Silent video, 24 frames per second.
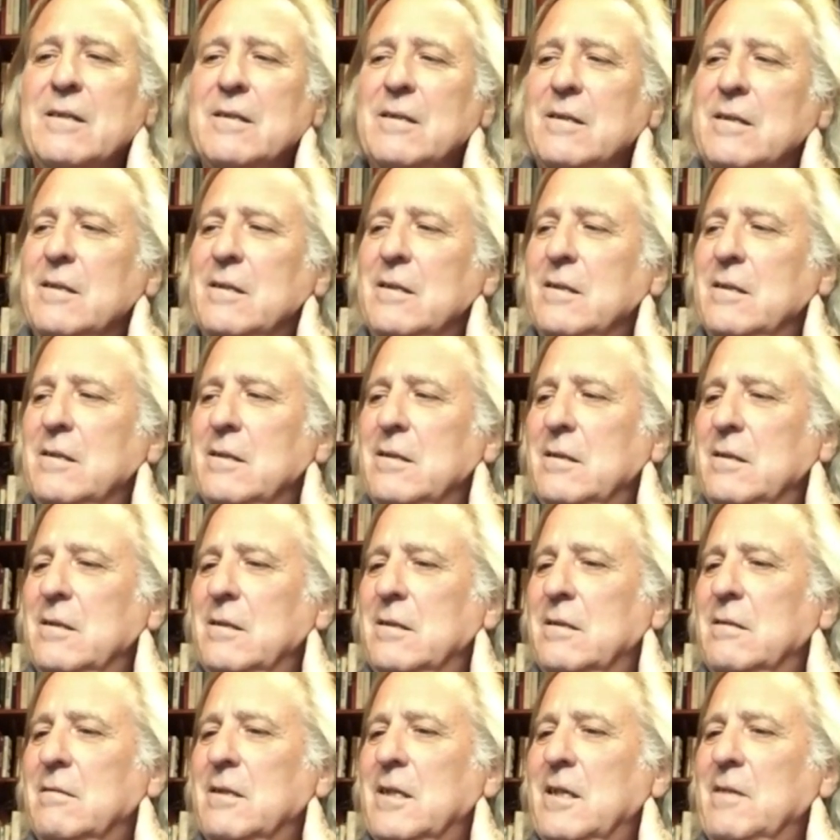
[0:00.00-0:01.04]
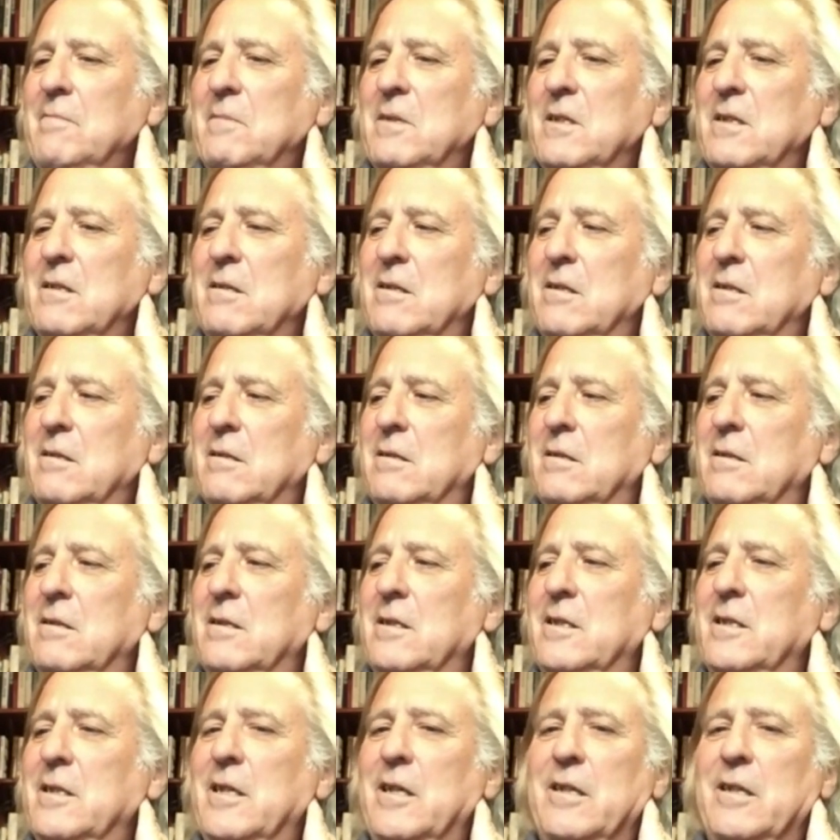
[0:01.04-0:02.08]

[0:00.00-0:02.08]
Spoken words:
you know, I'm an